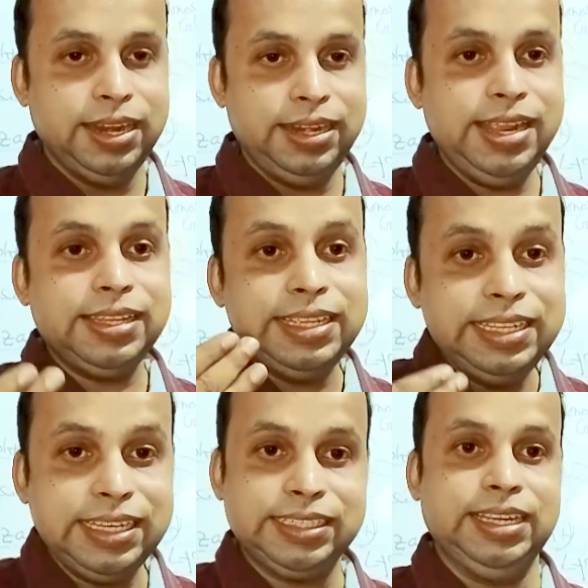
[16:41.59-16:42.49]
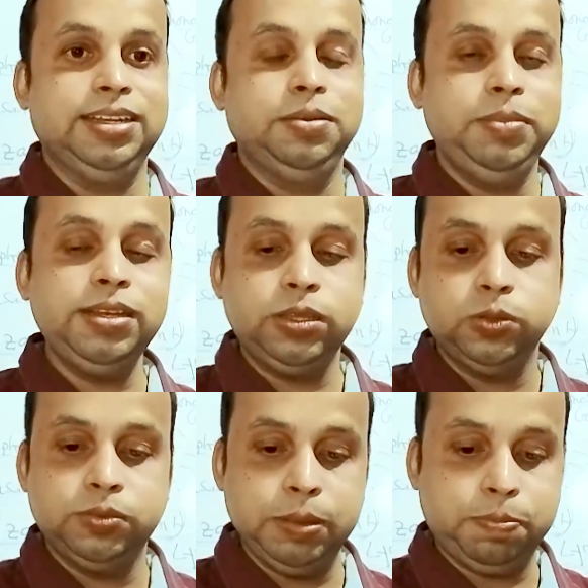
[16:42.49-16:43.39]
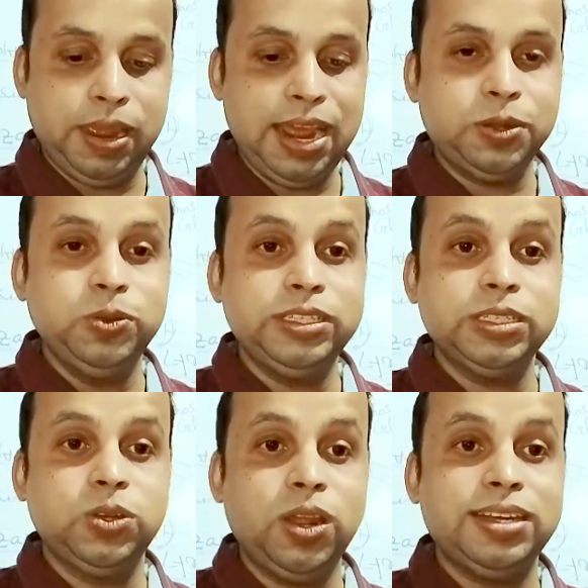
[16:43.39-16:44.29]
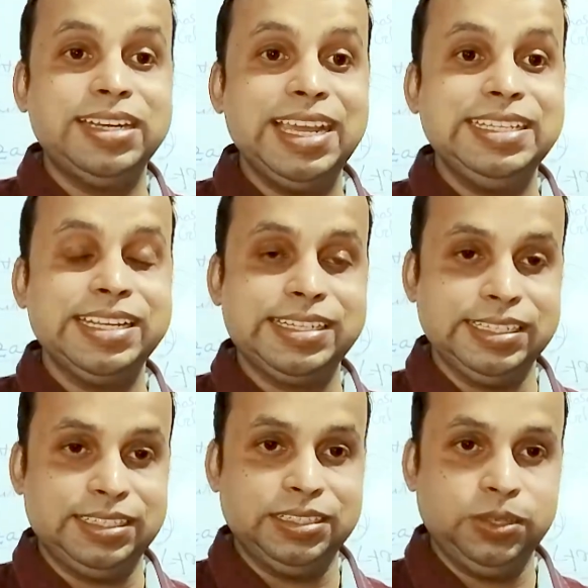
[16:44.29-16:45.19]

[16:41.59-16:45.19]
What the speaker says: Next, digestion means the part which is not digested,